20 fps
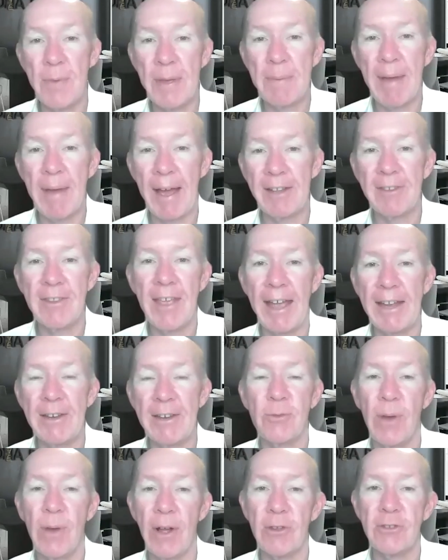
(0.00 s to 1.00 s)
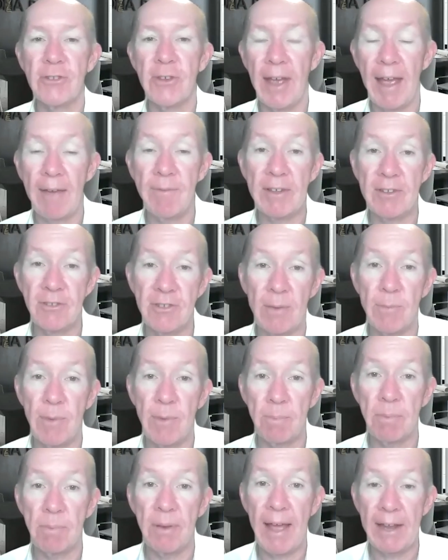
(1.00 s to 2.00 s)
to be maintained as well so having
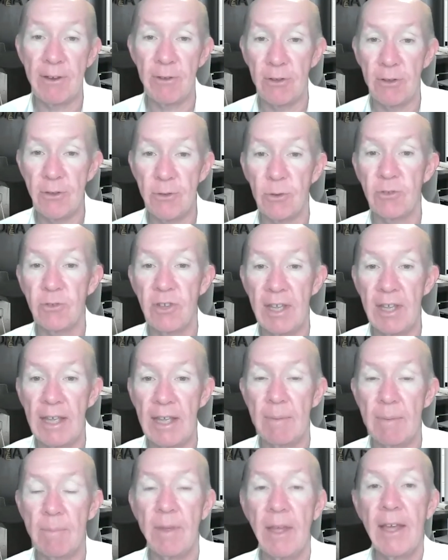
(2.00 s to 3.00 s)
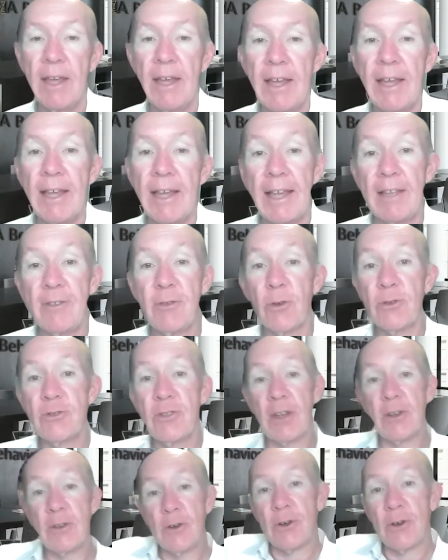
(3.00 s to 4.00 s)
someone planned on your team is
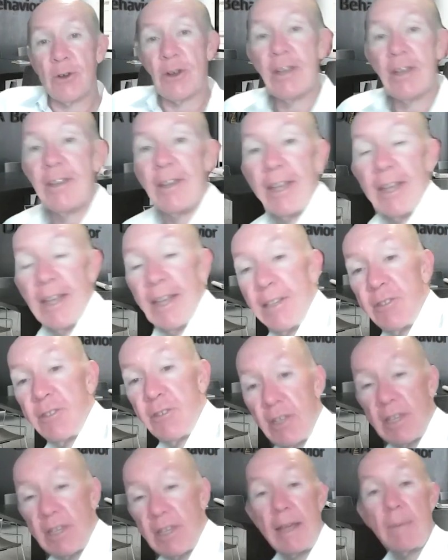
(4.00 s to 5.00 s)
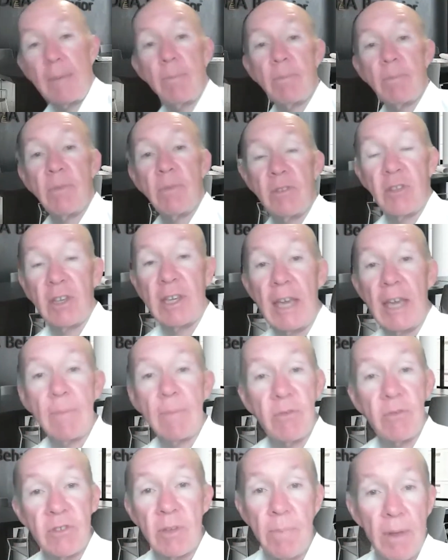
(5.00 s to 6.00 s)
also good yeah. to, keep, to
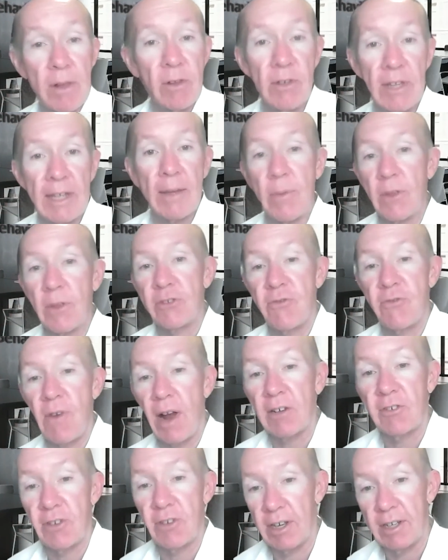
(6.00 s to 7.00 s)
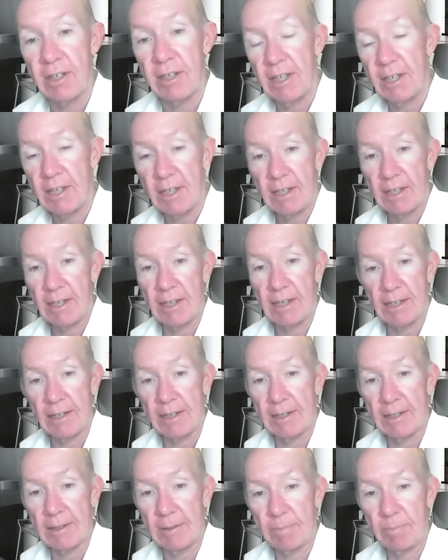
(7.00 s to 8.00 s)
keep stability in the structure
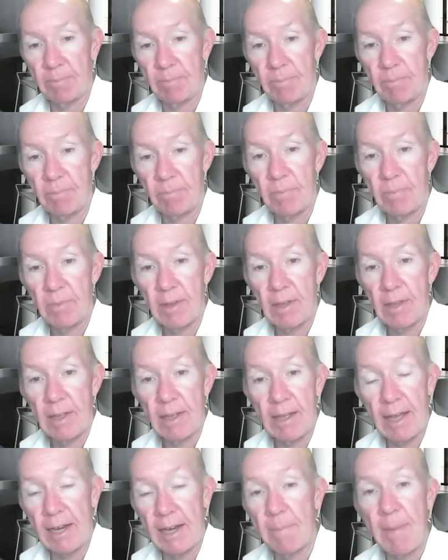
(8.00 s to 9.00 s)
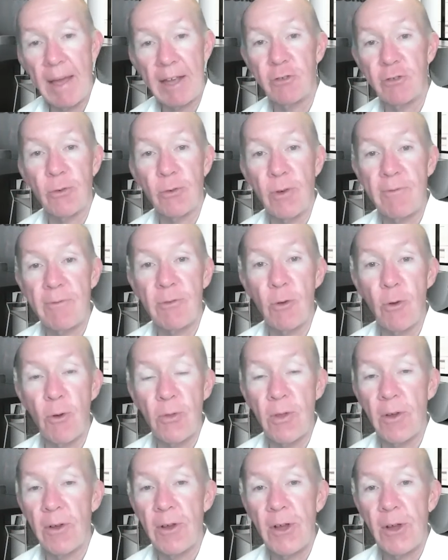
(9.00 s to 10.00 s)
um, and to make sure every, all
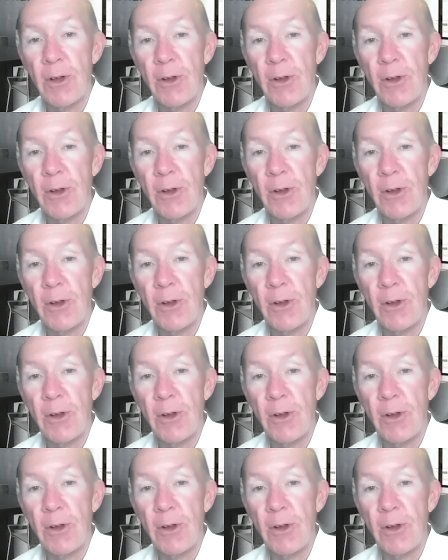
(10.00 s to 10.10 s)
the